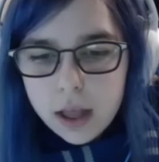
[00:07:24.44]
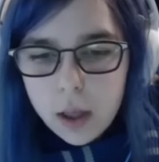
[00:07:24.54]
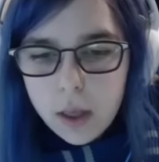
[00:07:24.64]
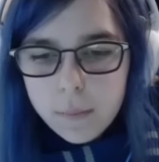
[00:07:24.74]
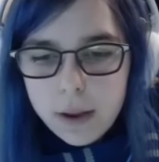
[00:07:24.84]

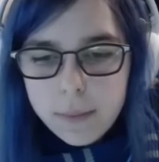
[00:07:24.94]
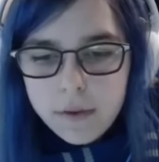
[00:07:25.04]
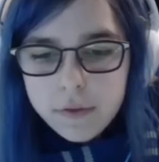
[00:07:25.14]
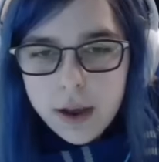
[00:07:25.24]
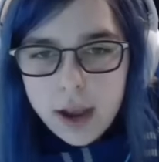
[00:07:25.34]
That might
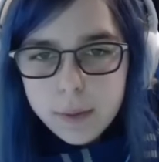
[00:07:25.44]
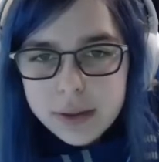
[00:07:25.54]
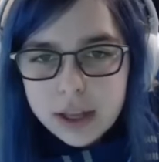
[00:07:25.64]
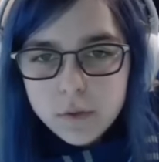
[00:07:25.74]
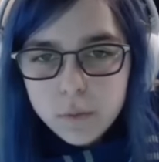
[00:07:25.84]
be fire,
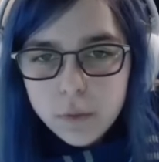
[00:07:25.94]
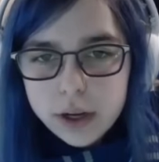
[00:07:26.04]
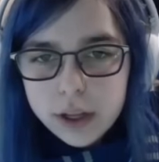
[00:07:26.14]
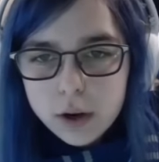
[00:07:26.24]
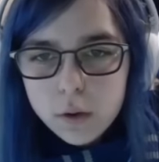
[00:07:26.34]
but that's
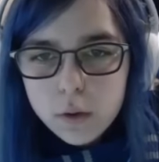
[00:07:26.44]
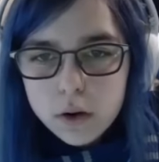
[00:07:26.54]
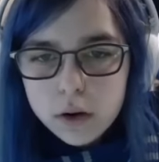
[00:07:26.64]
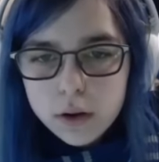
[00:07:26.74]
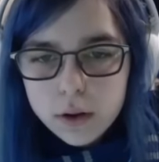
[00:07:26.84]
really
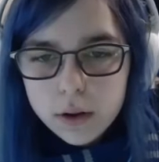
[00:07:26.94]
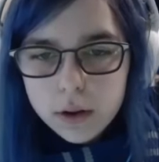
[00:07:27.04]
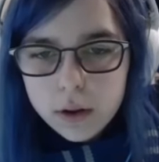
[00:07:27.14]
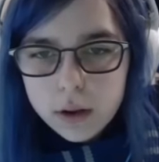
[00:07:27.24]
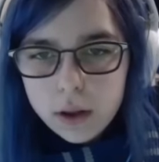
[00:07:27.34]
cool.
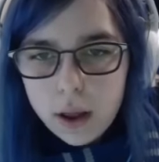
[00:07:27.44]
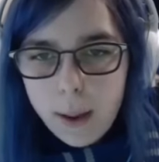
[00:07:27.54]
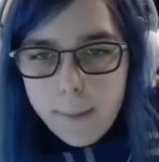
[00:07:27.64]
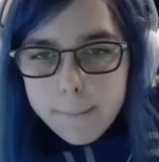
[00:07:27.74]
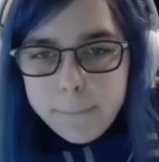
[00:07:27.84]

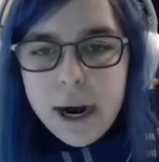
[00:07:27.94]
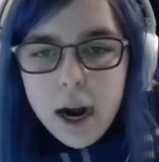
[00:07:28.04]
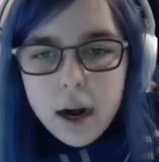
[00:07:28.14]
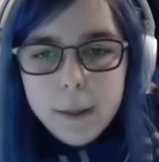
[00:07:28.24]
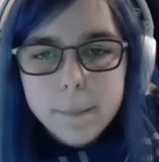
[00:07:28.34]

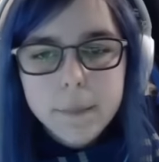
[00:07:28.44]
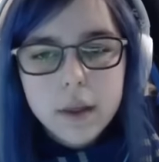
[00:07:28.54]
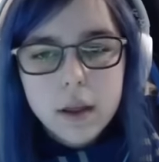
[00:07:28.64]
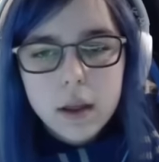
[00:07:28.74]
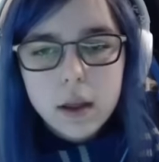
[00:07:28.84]
Bam!
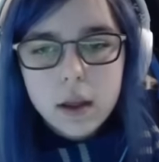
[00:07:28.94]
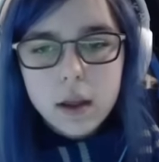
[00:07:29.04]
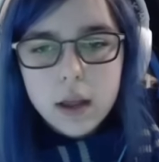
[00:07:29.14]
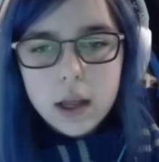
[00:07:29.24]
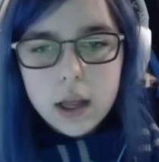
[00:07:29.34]

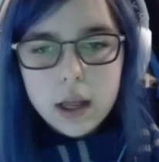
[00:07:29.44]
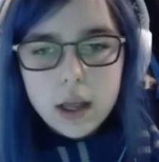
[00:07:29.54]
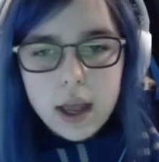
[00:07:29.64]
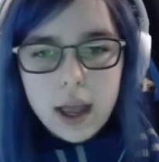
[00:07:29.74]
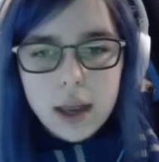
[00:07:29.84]

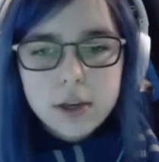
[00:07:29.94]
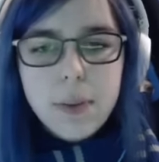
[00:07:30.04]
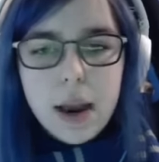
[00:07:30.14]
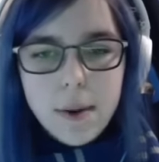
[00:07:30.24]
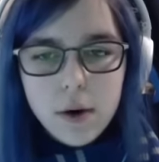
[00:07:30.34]
And
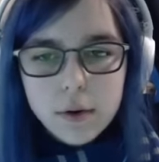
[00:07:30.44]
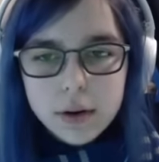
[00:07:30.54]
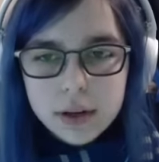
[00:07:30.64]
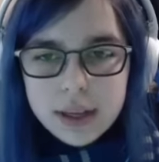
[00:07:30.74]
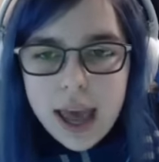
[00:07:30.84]
Jemima!
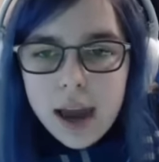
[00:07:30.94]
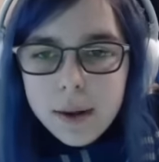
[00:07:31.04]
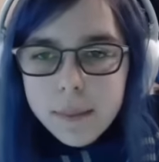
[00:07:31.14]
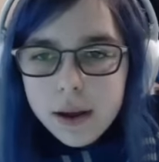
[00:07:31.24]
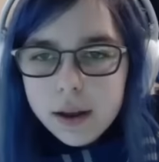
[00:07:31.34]
Yeah. Get
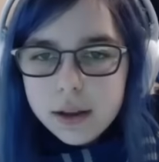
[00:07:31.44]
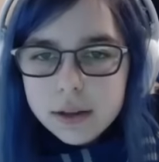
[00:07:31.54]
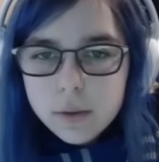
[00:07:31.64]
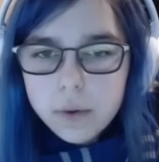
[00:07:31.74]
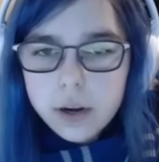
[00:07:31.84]
him!
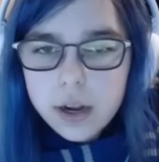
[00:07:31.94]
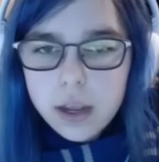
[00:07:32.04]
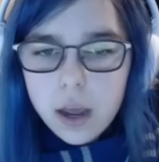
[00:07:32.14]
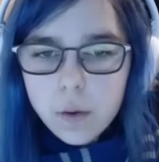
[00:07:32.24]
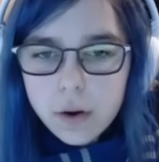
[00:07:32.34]
Where did he
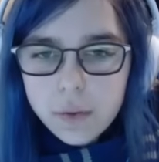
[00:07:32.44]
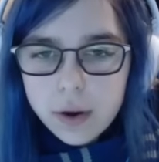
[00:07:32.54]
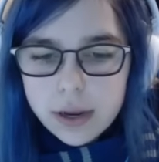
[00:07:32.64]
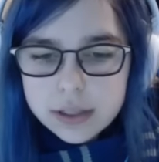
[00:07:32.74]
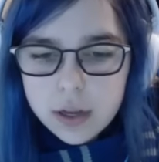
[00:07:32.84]
go? Oh,
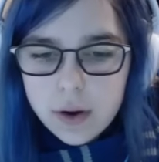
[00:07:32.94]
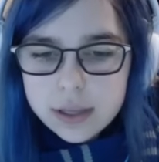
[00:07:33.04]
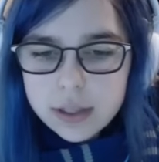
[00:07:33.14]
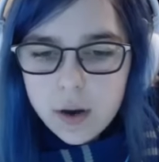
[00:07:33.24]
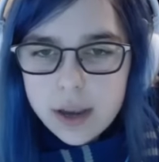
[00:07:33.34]
there he is.
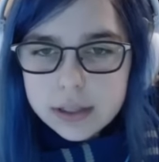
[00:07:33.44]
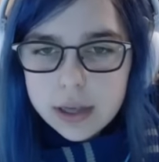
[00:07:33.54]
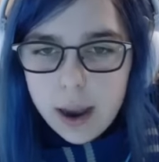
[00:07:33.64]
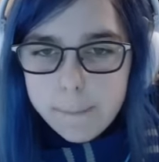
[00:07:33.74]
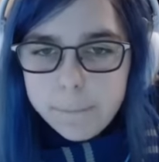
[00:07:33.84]

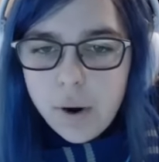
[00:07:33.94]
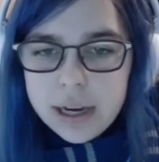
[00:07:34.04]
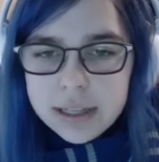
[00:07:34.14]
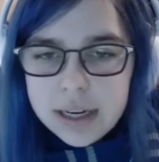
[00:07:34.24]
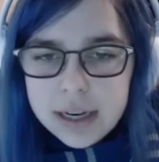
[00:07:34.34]
Yeah.
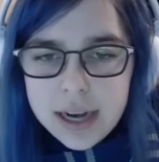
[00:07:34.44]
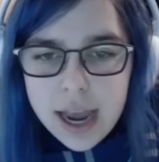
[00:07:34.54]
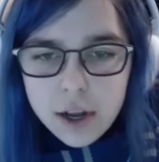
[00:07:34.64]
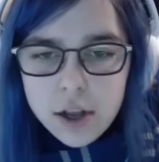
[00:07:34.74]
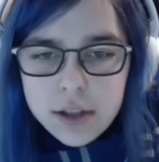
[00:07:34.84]
Poison
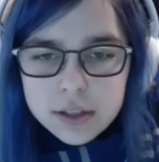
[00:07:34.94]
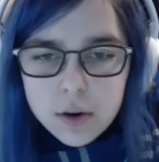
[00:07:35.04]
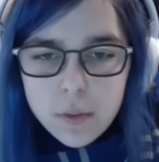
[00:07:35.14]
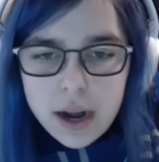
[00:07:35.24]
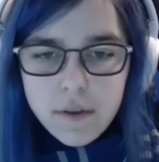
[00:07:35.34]
nettles
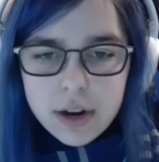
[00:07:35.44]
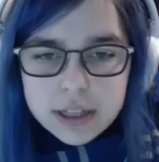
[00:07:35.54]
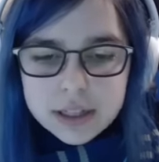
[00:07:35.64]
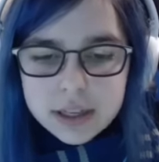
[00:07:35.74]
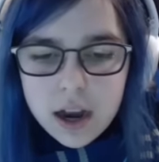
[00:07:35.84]
or whatever
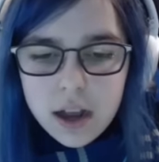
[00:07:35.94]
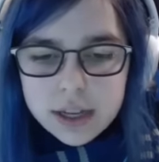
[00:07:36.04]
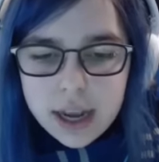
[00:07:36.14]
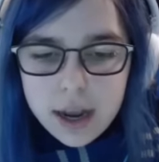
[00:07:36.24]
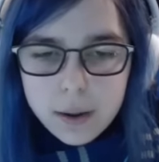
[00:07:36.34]
it's called
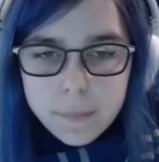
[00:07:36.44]
again.